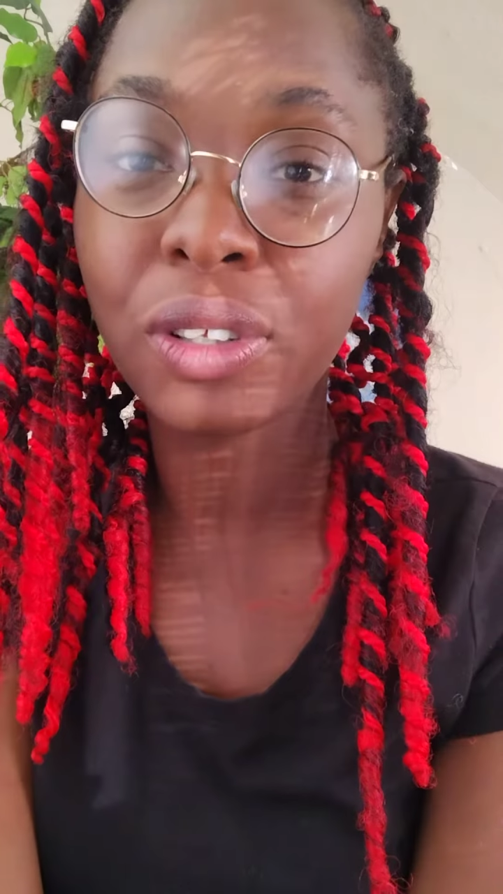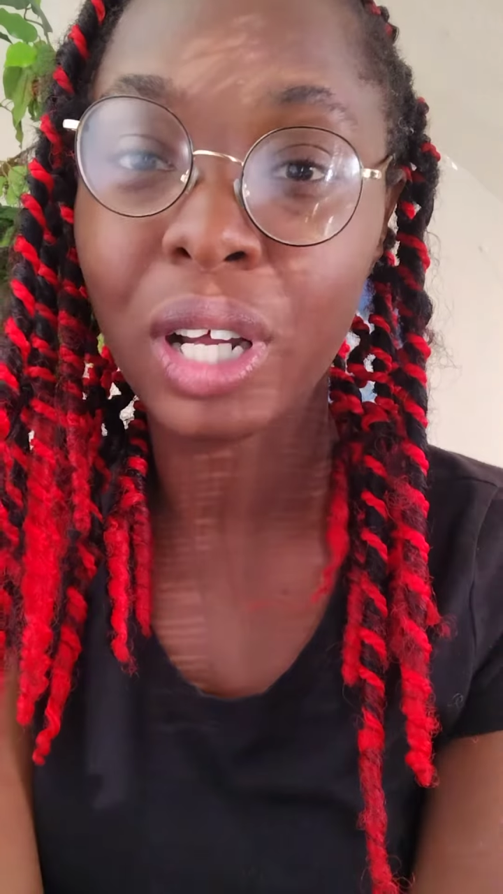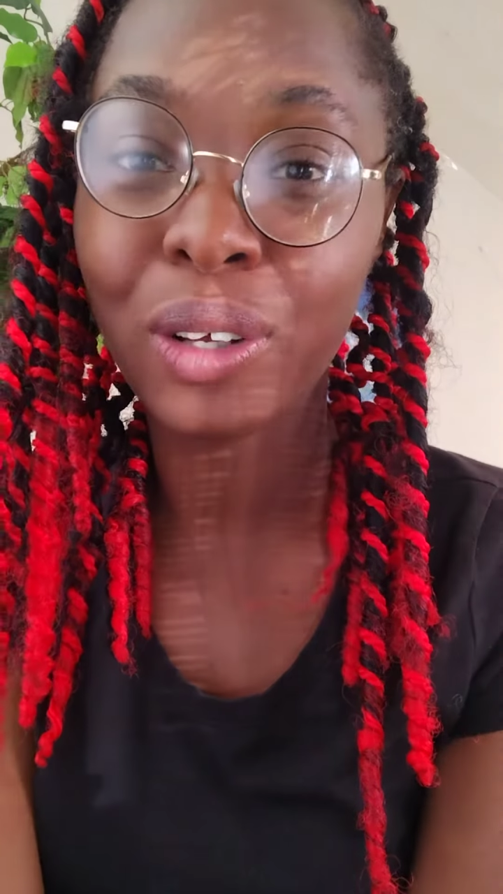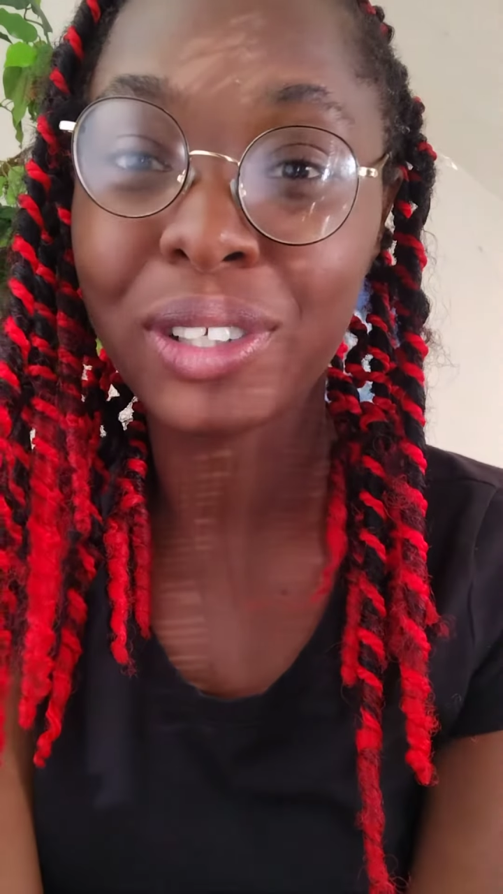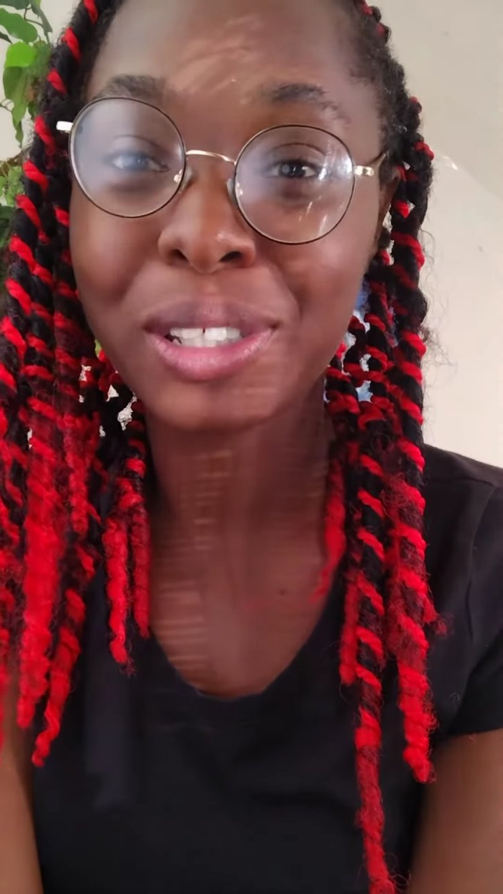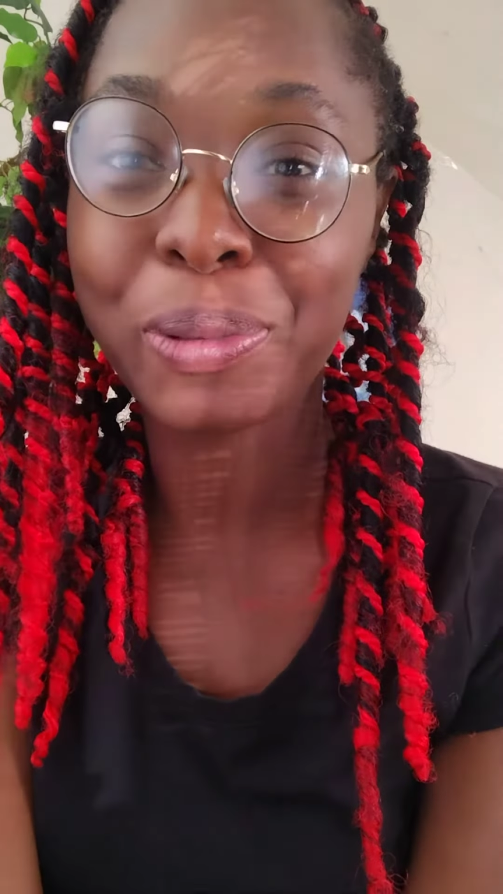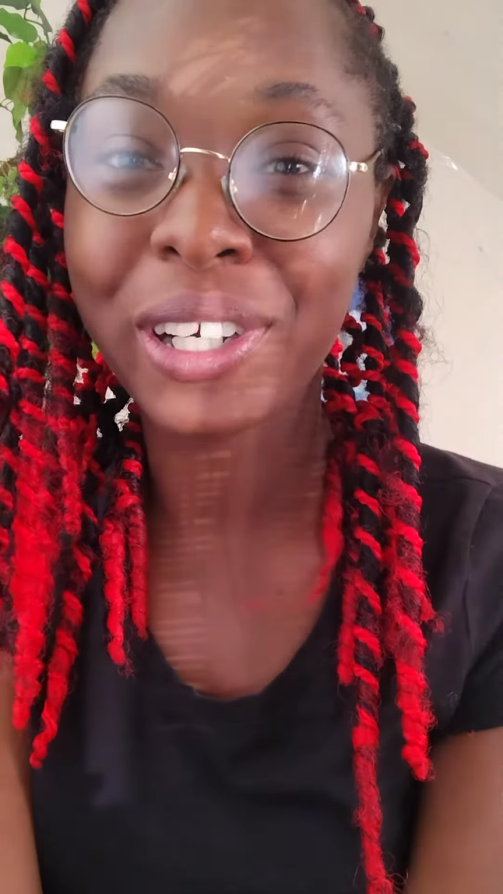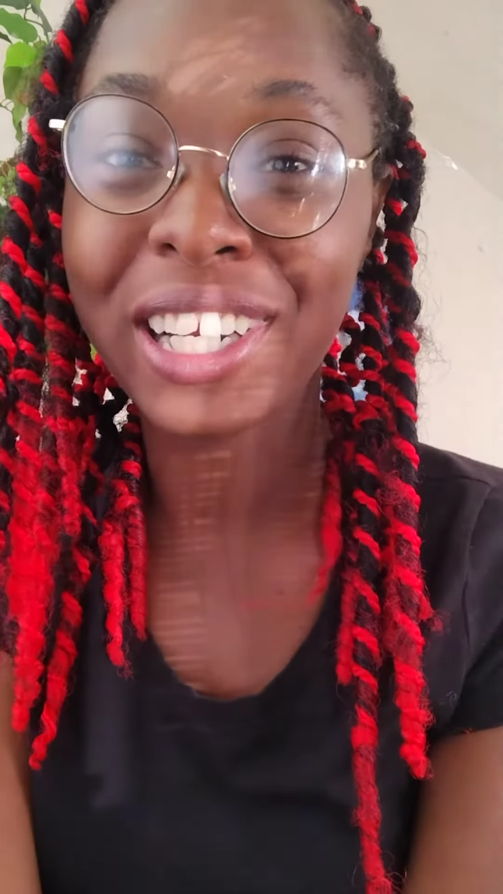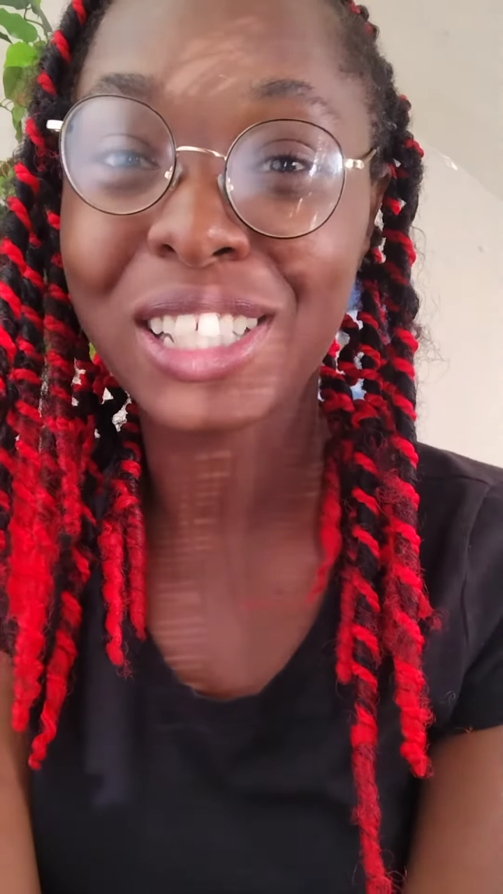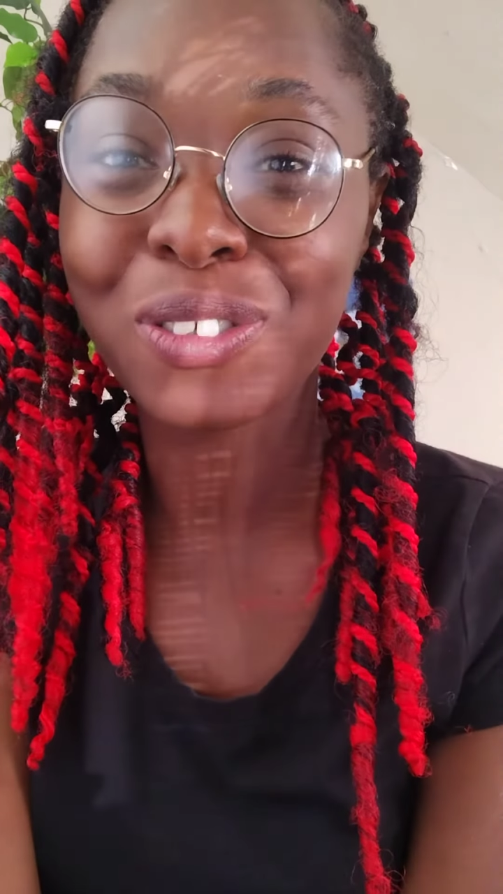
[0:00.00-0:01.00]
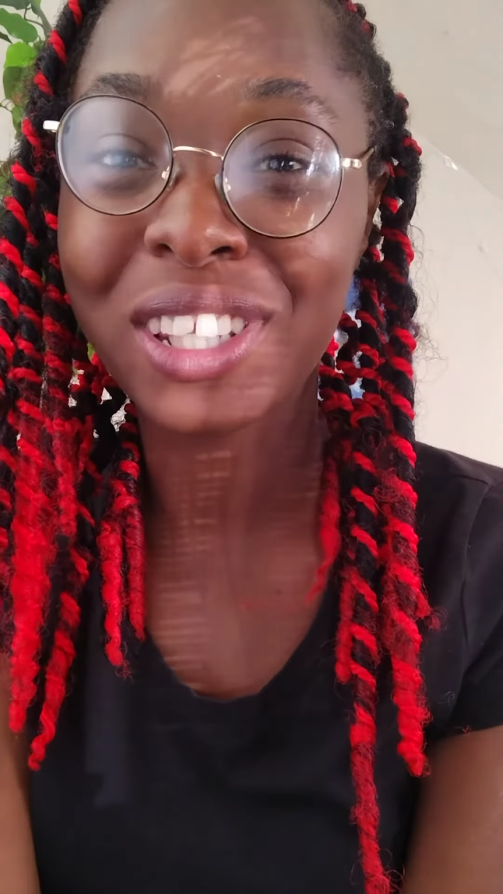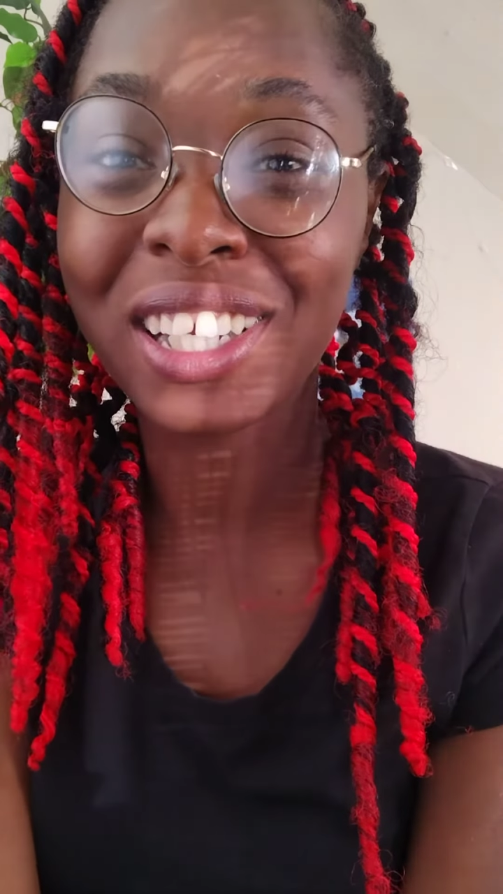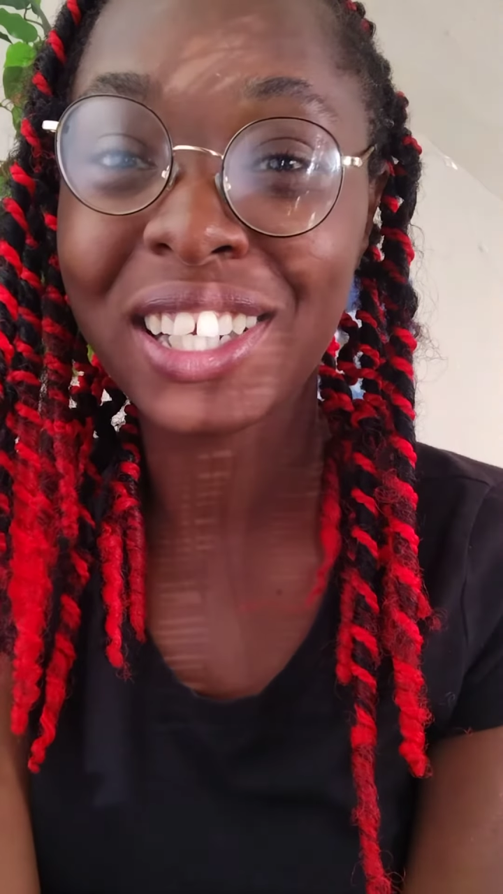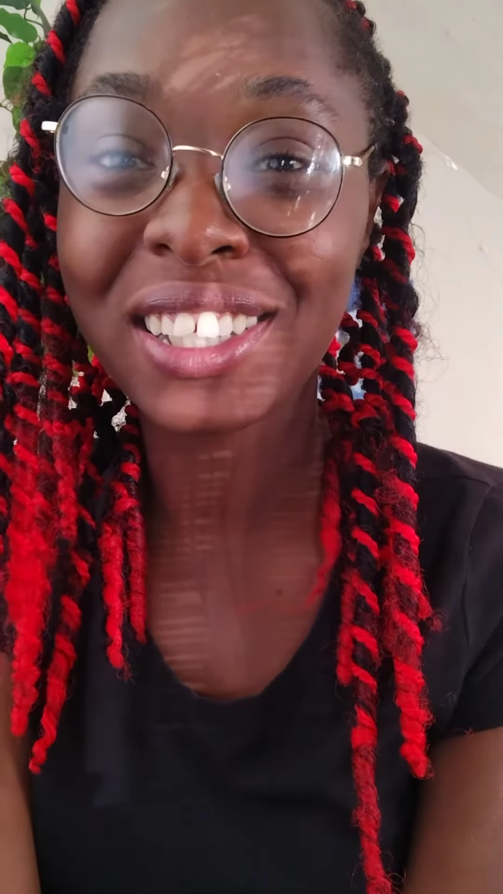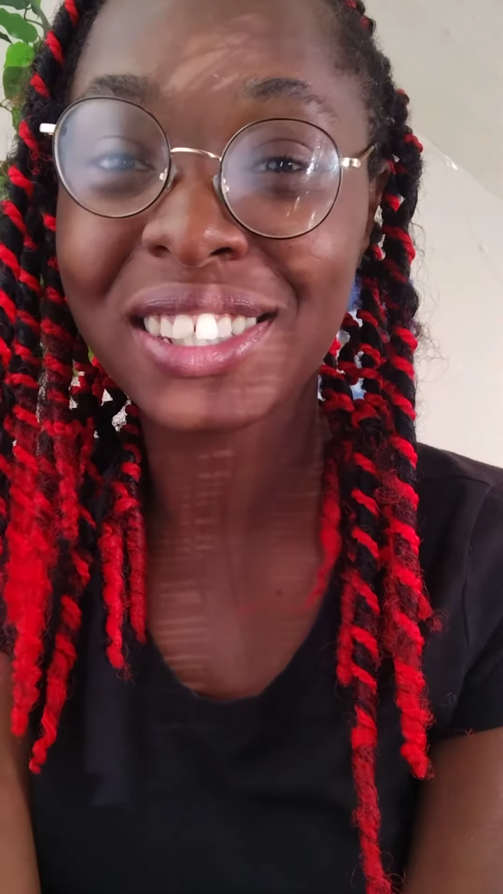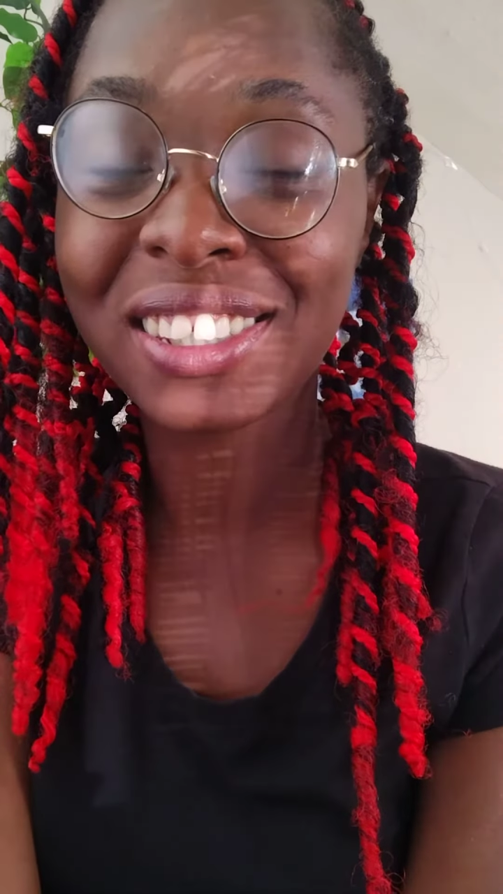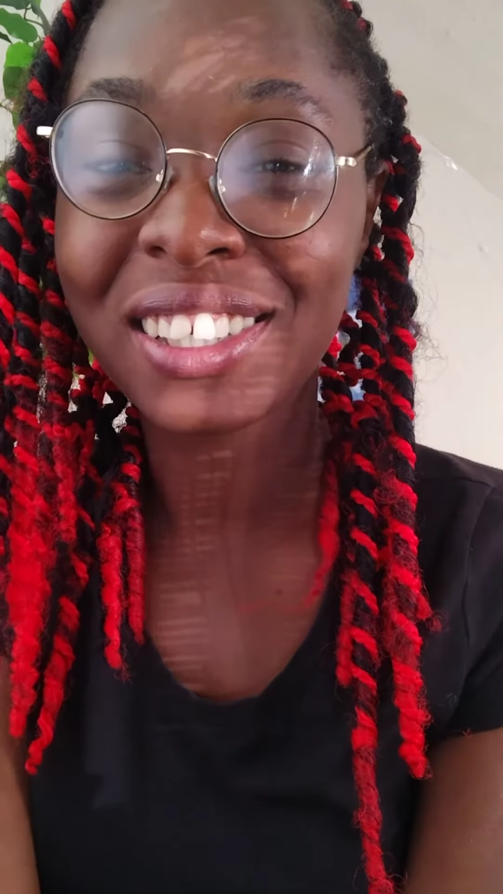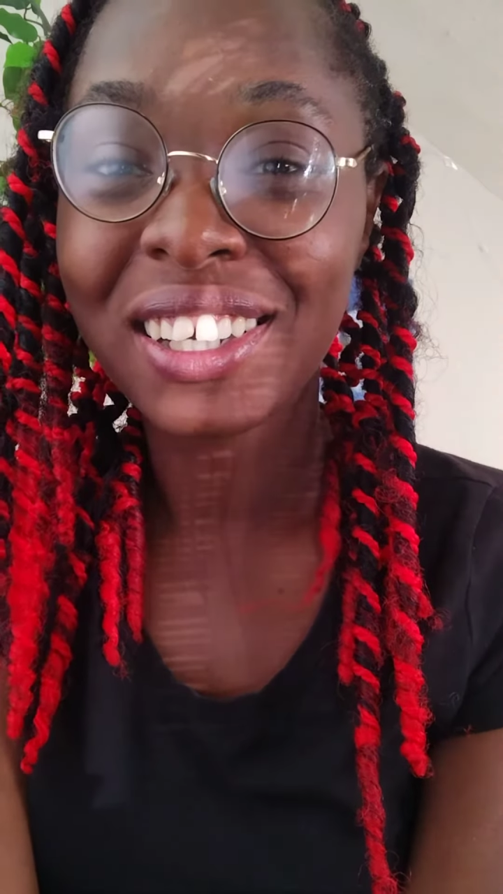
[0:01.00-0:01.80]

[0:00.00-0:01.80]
the Holy Spirit that's within us.